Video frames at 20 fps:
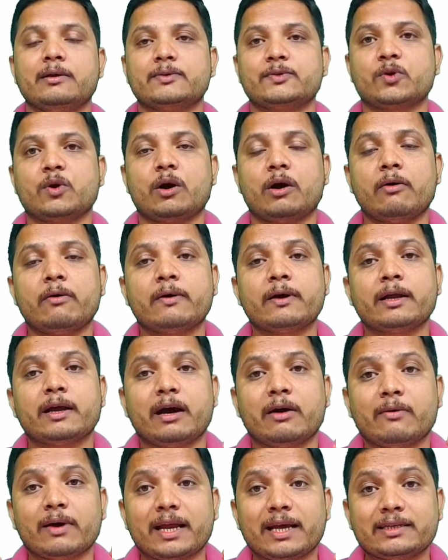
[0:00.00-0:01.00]
So our,
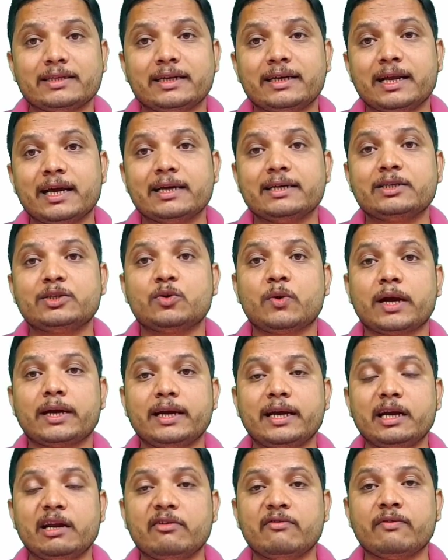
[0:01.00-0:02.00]
our agenda is to
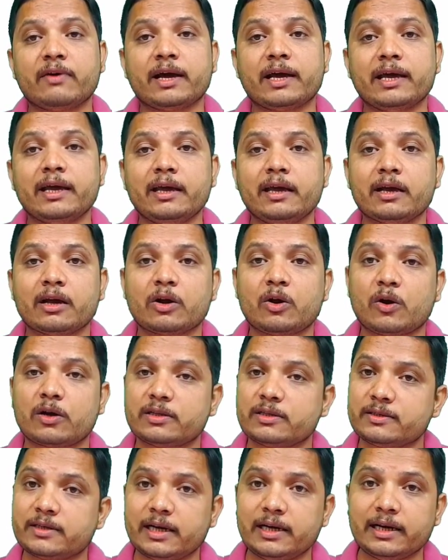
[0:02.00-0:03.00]
identify
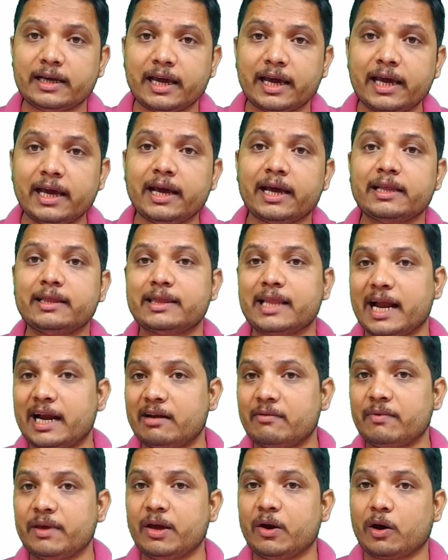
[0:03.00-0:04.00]
constant k and
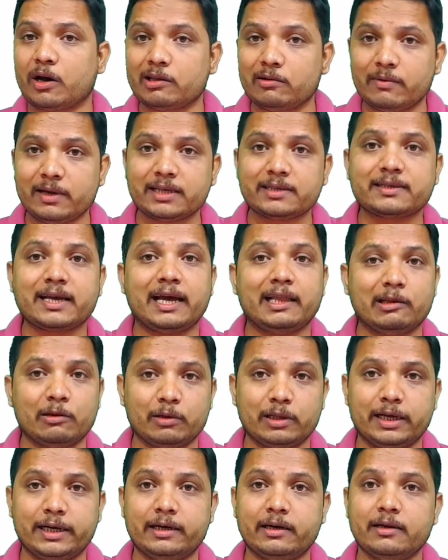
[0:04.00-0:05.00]
that we always
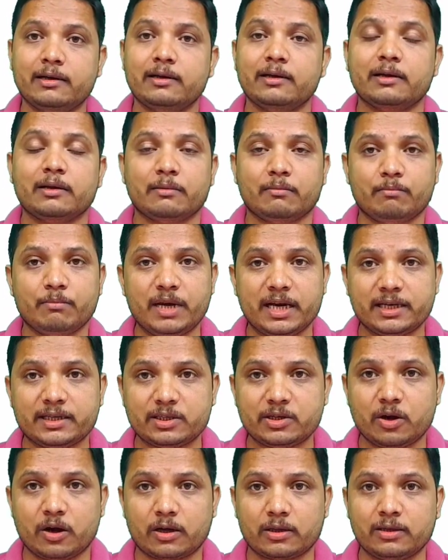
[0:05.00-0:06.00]
calculate
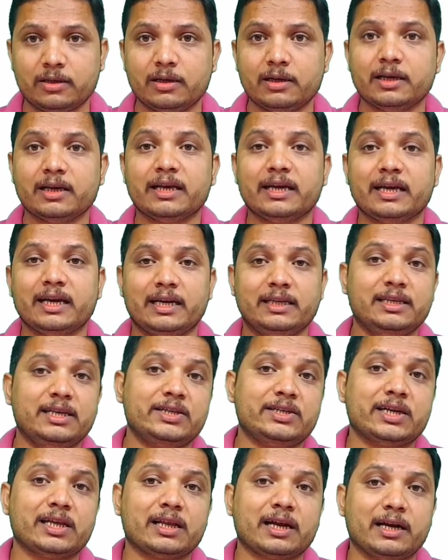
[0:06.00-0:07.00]
based on
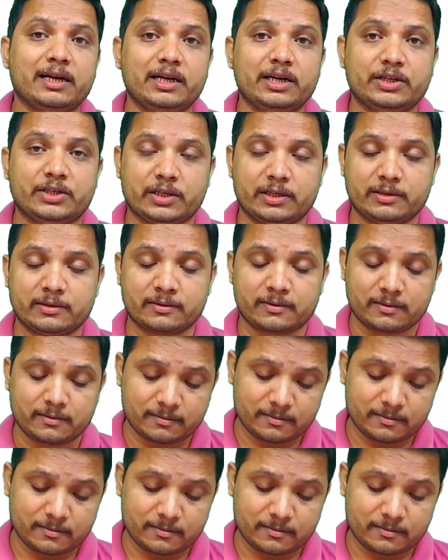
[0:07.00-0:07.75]
initial conditions.